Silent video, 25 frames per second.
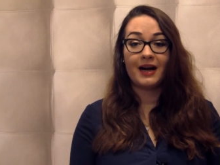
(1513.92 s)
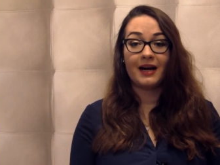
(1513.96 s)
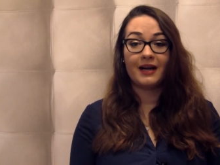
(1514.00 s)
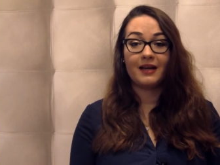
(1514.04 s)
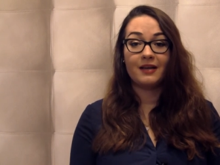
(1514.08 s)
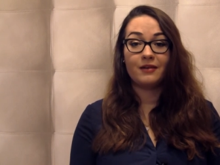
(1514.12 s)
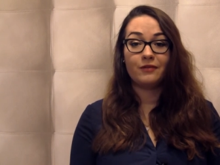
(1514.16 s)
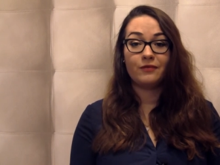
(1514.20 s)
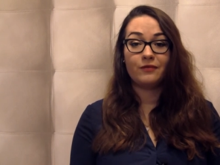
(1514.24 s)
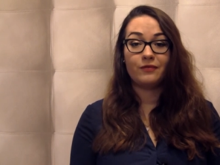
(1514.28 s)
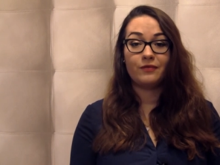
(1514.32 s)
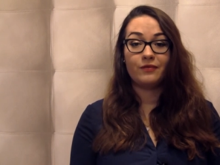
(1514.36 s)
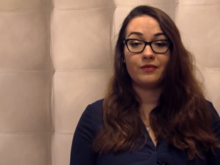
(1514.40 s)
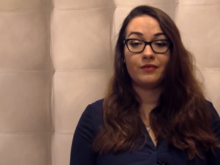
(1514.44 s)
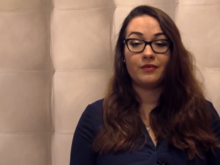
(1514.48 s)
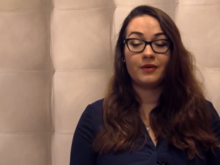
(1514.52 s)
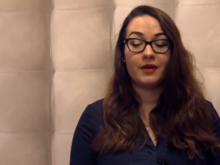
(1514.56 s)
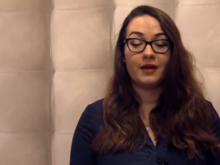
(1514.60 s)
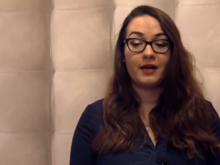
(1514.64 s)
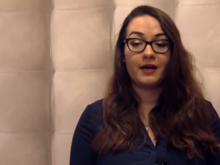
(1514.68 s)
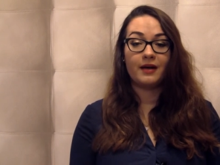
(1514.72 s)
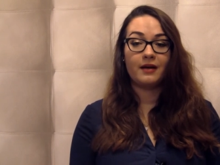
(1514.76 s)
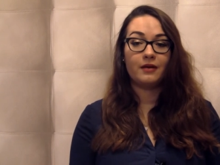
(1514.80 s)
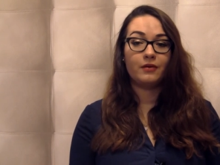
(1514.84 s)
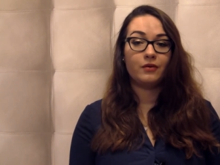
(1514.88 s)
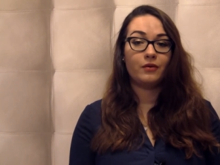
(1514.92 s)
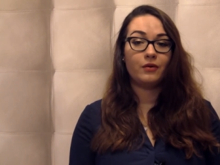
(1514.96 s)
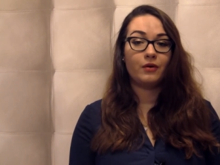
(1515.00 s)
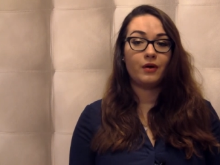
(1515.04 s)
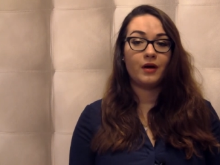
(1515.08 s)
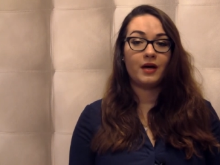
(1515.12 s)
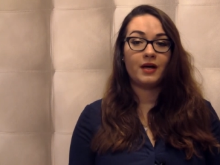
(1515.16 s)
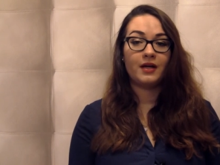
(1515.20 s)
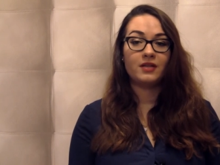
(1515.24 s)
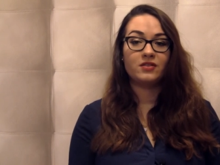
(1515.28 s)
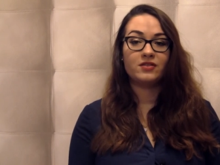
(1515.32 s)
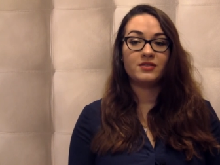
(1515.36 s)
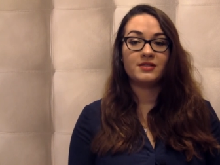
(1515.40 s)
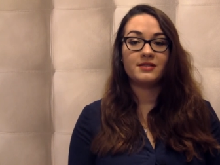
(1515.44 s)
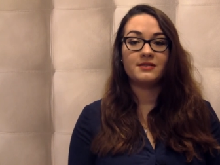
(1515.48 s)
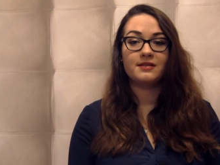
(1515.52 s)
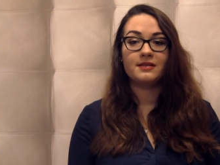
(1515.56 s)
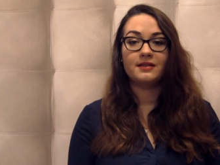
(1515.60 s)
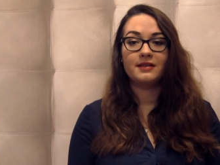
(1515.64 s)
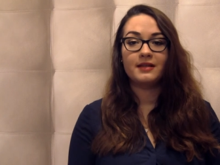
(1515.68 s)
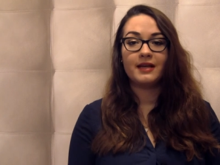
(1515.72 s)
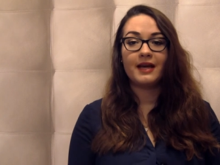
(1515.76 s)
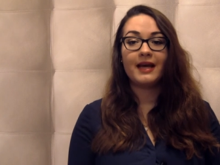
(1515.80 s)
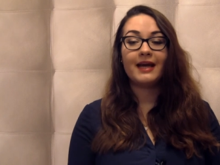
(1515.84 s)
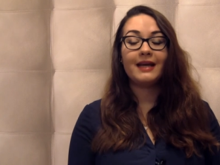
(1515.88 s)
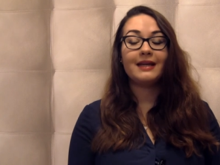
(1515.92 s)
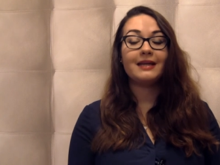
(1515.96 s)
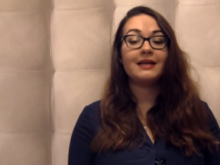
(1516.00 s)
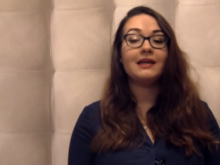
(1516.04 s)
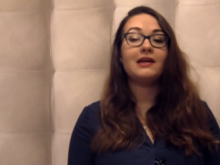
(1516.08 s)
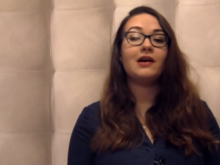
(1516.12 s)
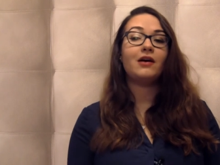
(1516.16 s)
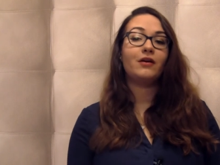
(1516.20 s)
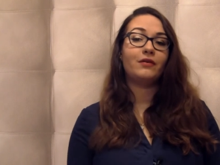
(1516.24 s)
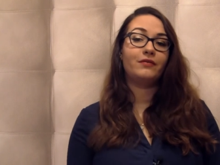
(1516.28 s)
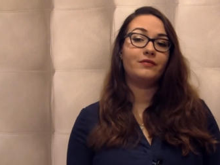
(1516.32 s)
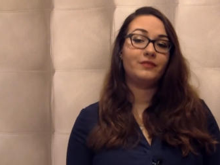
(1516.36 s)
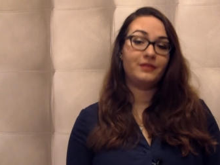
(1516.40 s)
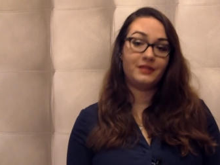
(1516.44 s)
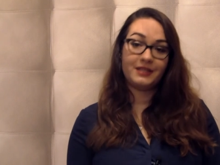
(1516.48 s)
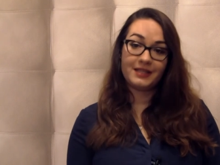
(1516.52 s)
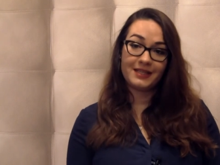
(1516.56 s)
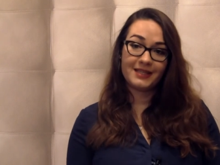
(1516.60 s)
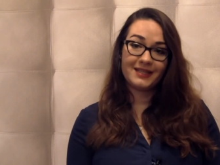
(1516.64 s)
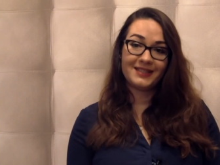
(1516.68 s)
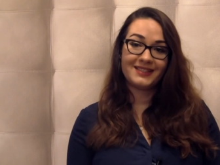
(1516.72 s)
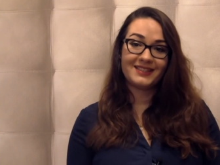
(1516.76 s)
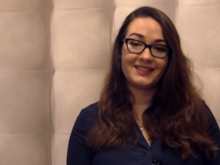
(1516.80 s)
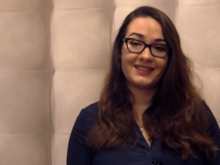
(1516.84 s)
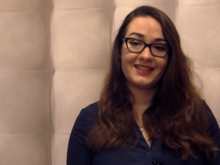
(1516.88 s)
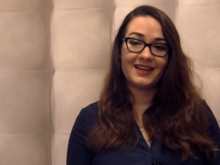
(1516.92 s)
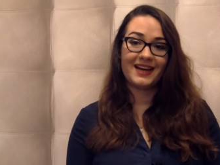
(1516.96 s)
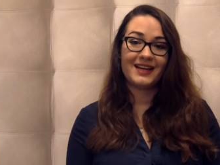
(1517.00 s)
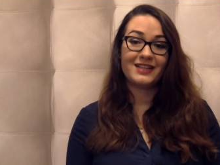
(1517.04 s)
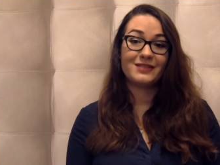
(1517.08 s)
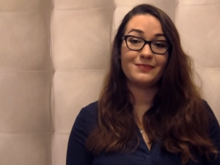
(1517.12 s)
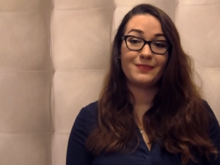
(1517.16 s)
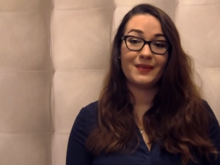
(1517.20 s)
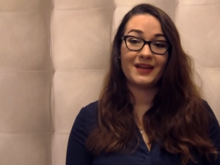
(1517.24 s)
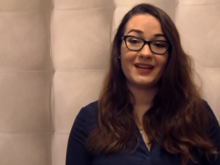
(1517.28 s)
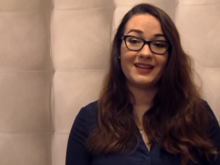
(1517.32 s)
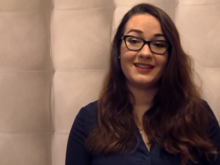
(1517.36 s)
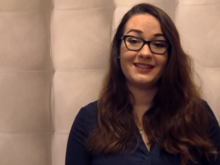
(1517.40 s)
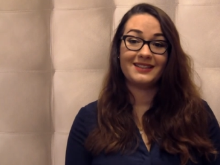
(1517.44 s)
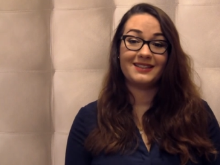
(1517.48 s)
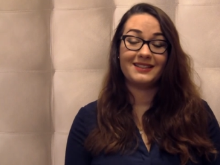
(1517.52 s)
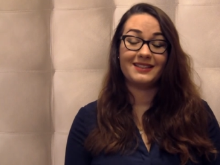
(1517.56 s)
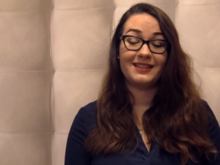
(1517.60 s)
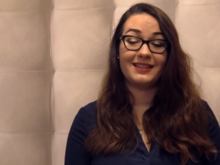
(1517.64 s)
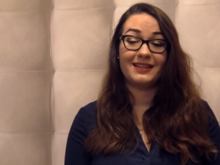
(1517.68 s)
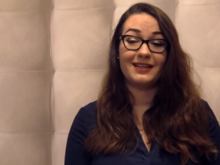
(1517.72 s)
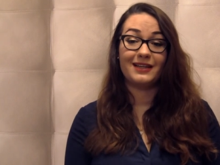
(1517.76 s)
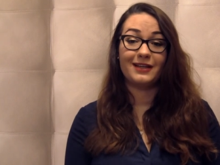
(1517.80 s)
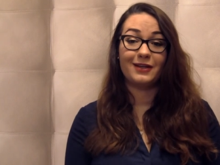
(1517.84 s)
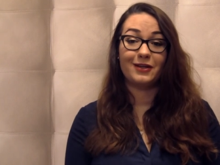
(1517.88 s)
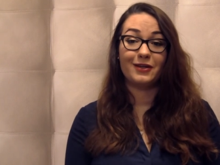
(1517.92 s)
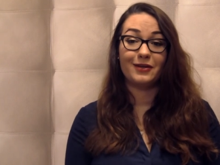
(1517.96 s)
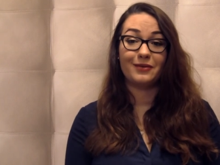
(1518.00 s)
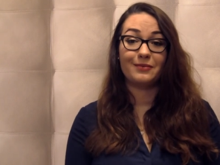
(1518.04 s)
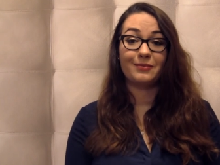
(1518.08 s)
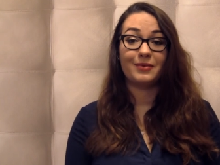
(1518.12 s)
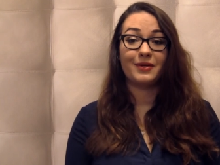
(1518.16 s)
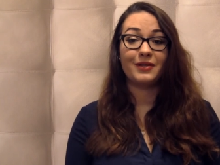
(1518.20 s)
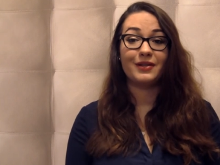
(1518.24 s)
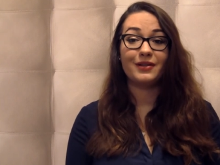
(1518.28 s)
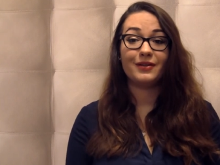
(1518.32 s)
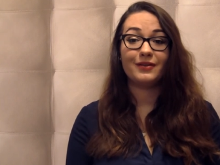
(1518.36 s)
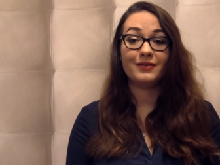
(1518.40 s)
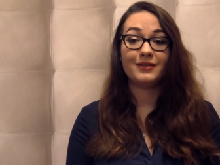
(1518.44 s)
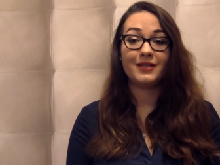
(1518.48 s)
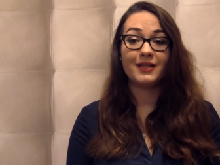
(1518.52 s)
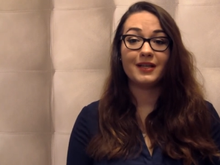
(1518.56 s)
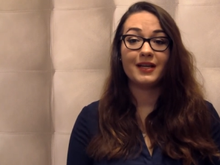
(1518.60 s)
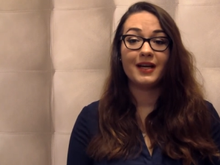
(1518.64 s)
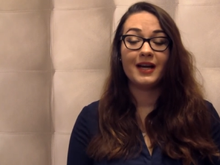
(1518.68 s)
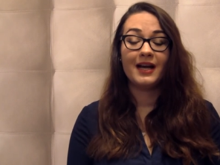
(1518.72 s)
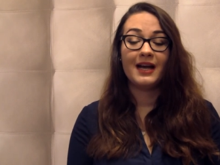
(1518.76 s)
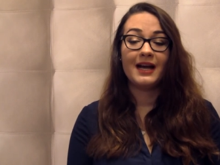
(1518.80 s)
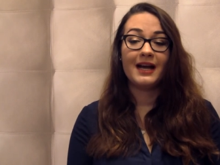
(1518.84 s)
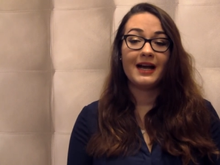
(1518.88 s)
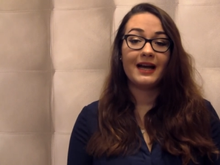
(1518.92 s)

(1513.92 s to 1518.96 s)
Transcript: if you are interested in any of these aspects uh, in particular,